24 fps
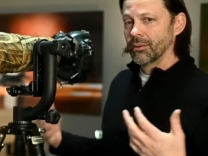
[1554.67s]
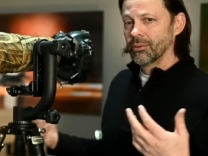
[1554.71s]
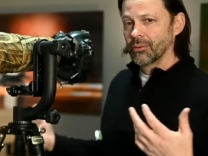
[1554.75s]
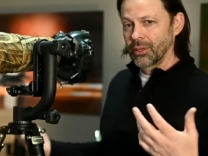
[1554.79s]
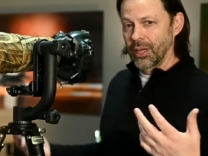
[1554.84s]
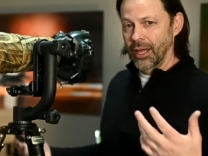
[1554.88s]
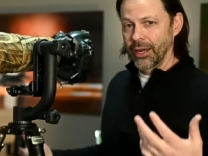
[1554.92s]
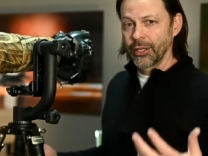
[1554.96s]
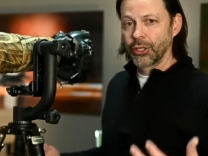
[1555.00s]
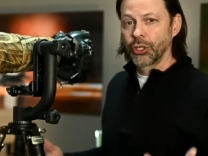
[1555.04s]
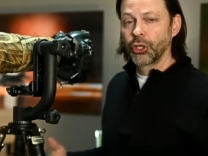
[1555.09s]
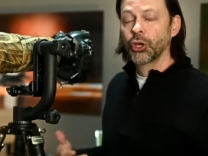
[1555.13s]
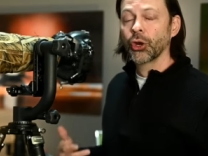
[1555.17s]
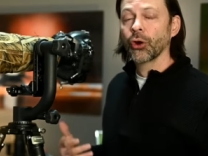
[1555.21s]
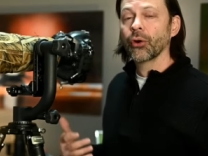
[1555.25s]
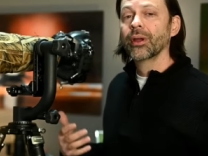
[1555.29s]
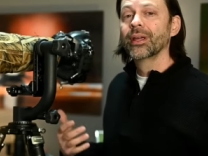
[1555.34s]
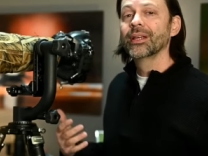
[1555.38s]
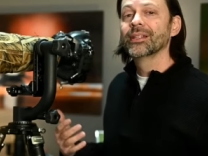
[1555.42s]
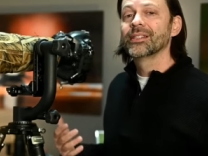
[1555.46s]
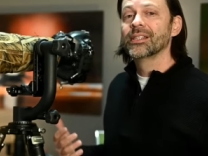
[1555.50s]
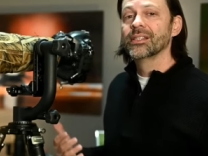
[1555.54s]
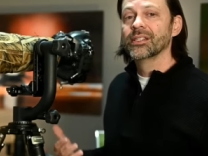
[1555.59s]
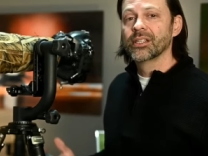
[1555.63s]
Kind of
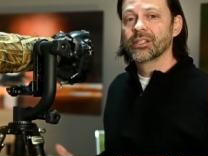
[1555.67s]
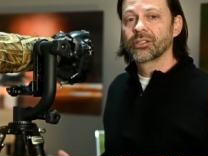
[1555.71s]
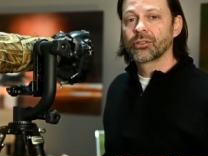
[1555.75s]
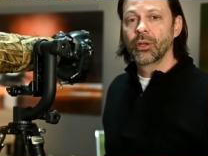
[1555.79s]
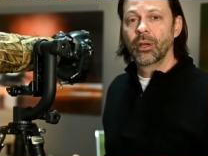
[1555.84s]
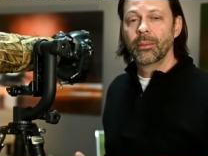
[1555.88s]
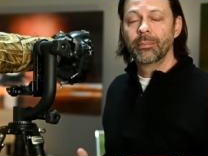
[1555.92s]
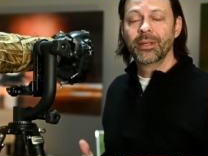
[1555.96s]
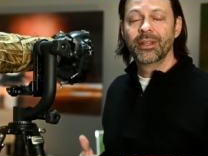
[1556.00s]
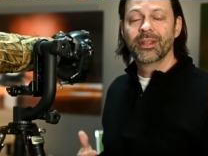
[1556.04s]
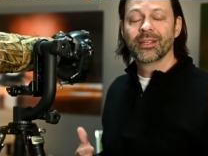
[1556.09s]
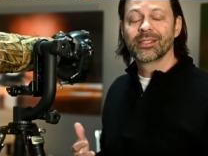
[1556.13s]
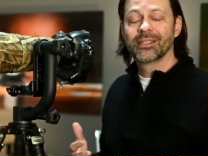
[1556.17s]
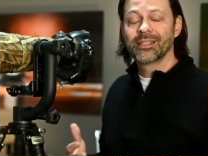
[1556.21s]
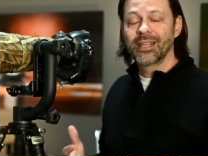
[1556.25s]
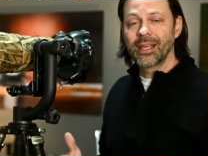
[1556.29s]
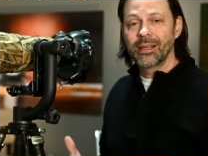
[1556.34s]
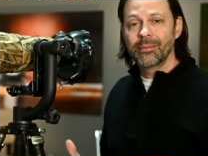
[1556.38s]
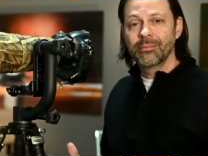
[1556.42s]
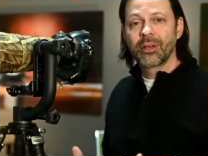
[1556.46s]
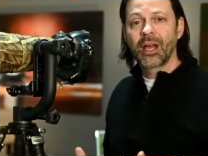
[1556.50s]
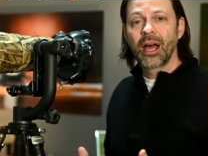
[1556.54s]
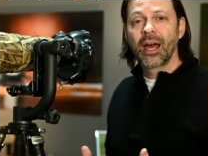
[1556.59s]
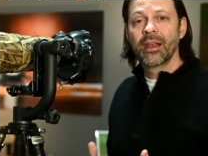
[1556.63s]
curious, is this going to be the
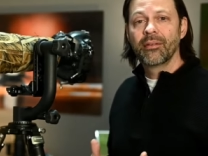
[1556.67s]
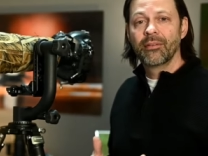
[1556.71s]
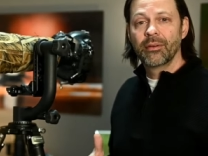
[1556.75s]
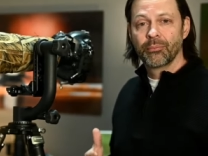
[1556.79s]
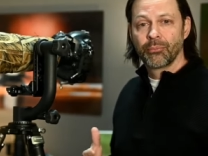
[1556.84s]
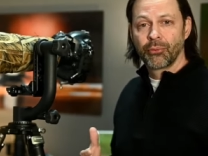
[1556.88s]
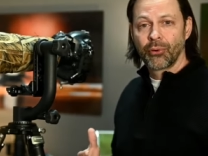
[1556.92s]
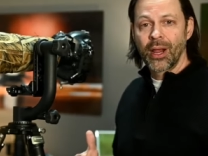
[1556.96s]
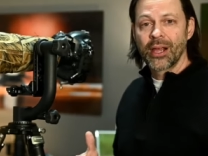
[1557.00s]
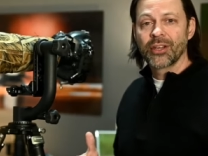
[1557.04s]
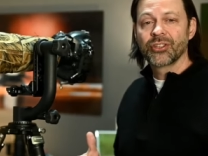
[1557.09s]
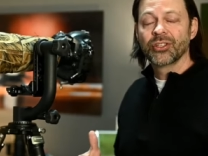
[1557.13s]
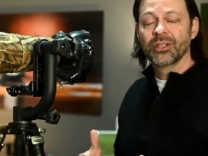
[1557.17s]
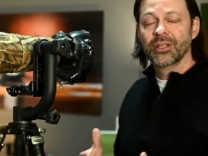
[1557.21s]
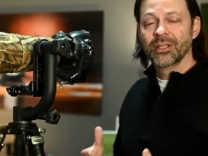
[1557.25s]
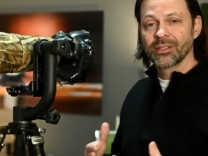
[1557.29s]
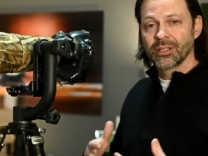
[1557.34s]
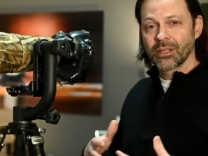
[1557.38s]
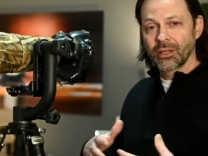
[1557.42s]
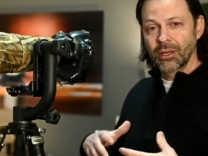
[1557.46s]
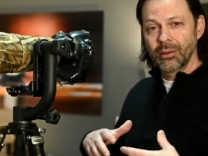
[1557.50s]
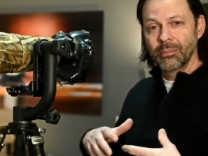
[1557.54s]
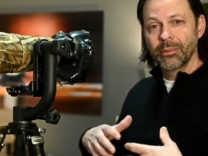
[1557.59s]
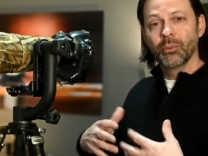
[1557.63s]
same kind of impression? Is it
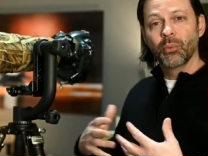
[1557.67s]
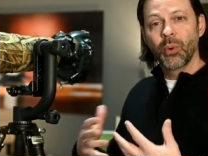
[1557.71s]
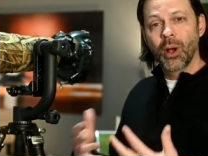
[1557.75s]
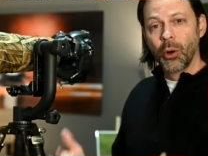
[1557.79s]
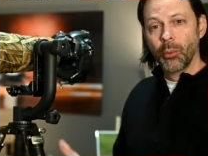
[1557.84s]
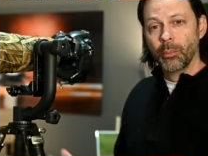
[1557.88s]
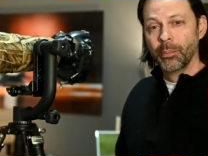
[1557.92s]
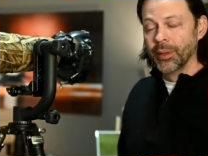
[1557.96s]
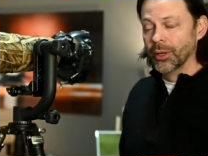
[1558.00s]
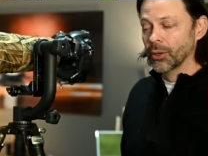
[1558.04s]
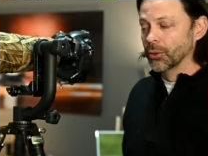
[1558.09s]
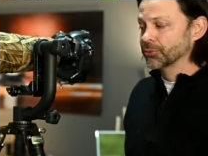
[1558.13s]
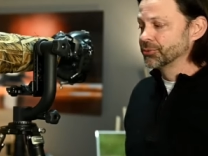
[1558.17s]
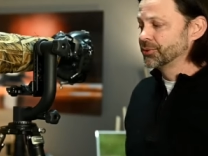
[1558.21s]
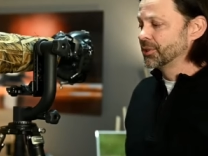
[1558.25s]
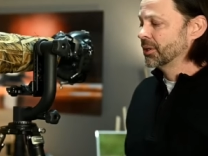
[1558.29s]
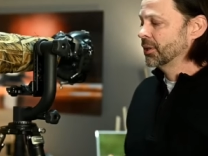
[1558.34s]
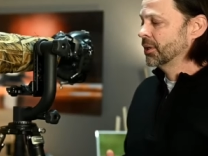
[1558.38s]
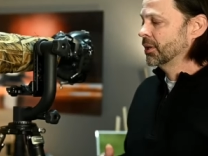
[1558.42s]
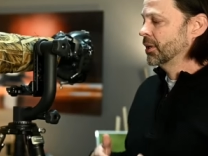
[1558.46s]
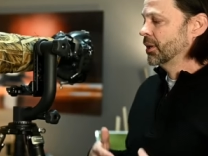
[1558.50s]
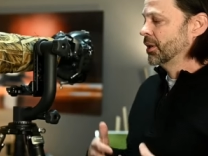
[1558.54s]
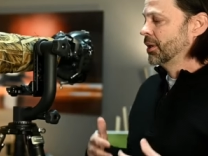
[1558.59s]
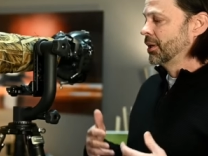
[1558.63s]
going to be well built?
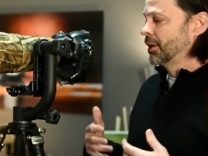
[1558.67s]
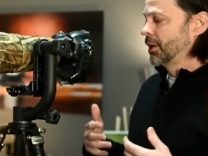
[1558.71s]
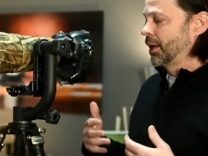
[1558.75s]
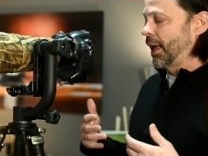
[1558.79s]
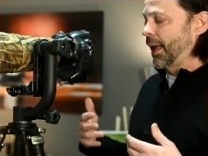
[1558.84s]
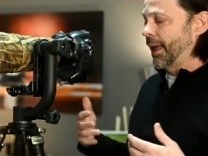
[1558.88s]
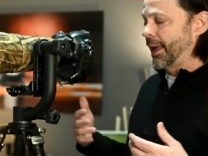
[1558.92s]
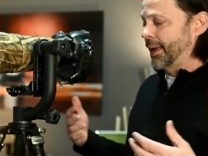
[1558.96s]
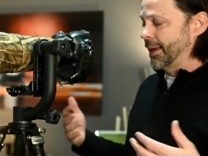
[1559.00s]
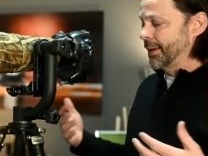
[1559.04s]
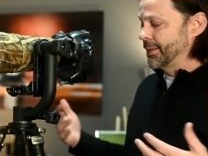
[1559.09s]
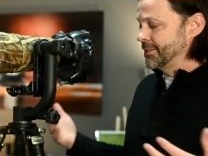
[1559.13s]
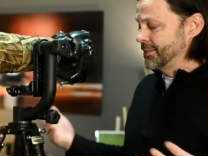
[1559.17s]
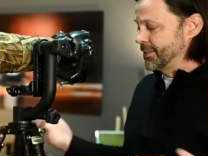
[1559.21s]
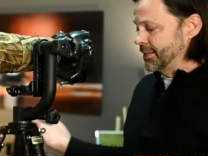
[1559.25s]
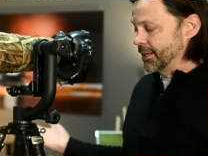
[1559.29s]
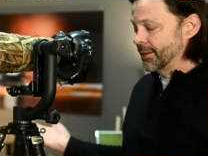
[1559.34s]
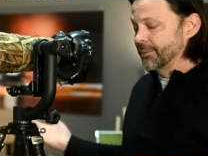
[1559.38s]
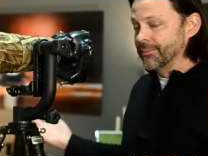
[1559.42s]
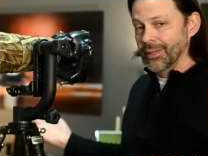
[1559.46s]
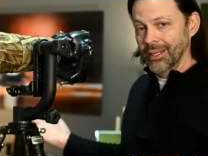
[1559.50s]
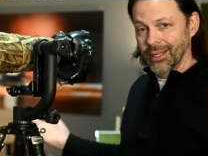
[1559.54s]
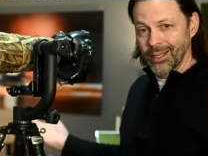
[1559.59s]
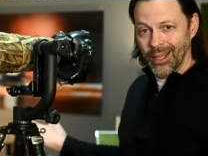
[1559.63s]
And
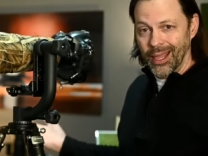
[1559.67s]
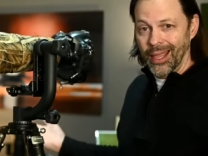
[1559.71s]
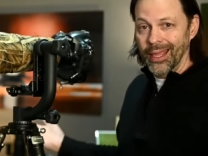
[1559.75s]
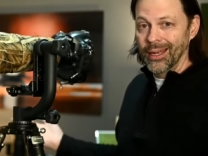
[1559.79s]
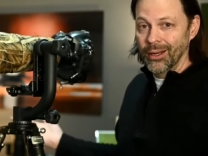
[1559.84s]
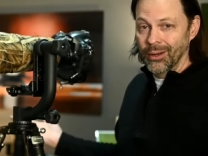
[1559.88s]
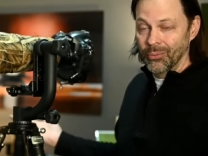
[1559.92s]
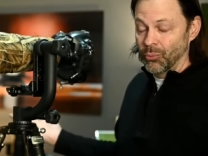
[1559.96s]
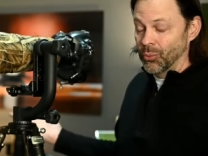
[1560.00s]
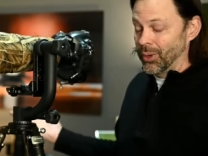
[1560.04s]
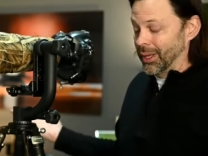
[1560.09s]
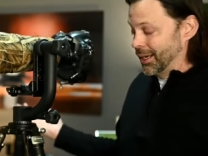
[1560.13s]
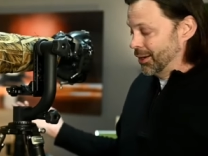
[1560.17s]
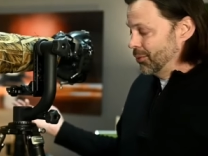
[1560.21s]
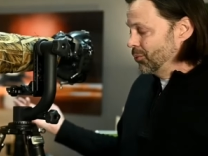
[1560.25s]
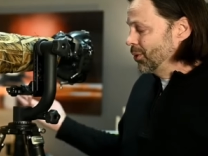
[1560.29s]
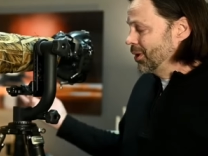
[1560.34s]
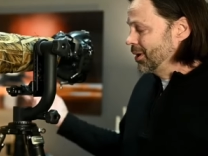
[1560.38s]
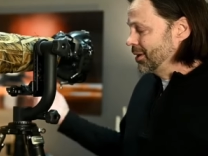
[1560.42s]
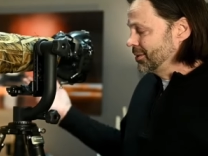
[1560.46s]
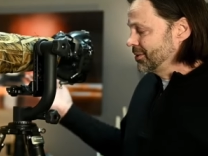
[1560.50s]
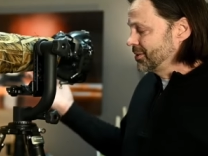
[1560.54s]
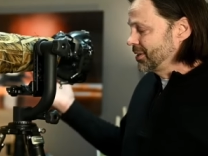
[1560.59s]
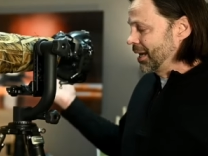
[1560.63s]
uh, it, and it and it
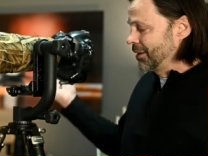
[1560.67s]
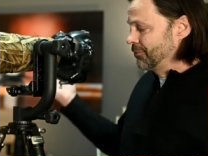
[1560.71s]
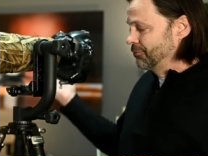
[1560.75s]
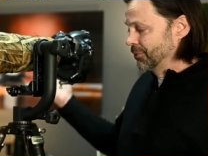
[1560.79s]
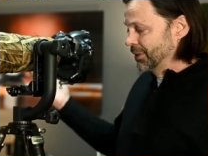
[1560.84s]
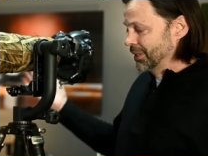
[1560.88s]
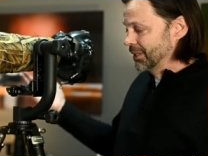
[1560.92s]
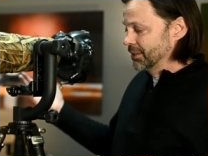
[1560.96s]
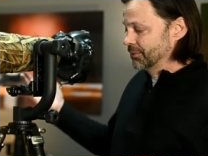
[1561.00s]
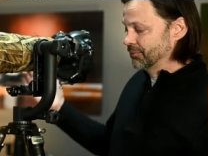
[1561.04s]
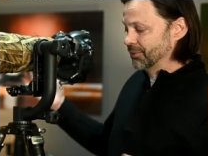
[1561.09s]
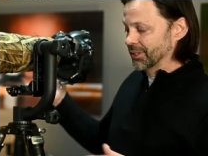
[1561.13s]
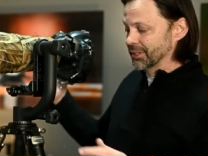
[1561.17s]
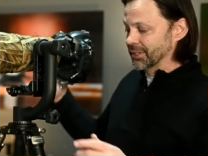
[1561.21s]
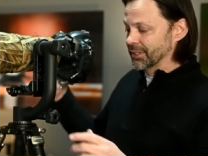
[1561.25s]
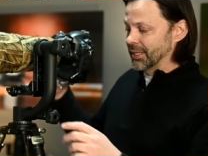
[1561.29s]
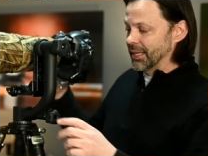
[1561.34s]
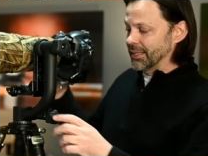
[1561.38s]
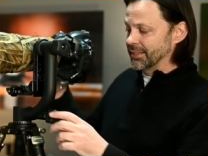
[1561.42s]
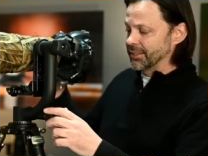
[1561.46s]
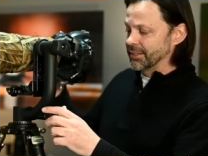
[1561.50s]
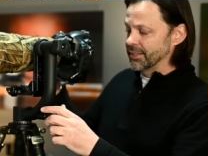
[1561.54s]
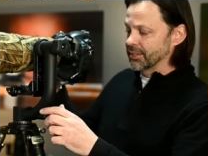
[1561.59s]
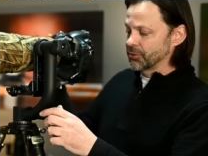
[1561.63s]
was. I really, really
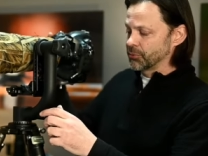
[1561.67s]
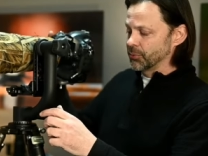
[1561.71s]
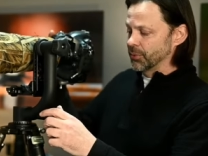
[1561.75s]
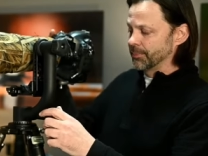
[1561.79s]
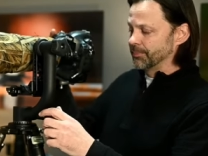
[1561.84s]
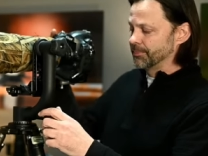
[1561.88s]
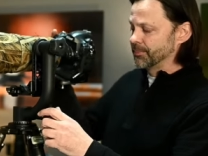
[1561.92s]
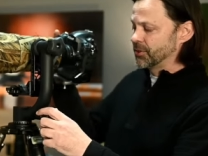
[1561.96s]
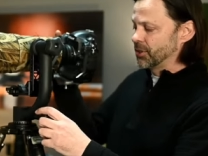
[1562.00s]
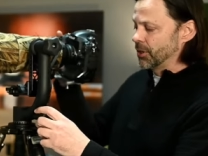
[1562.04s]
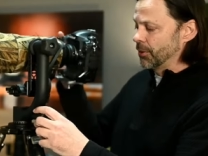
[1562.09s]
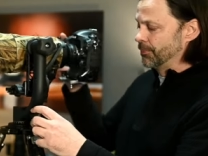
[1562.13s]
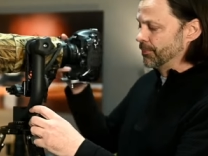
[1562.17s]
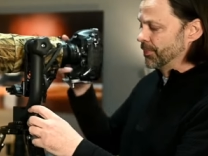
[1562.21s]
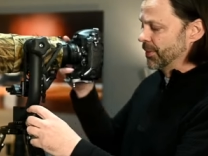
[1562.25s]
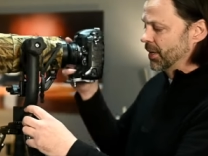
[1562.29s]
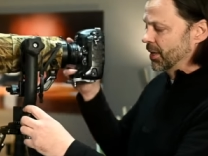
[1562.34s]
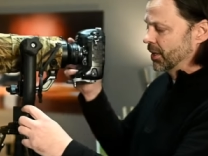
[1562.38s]
liked this one. So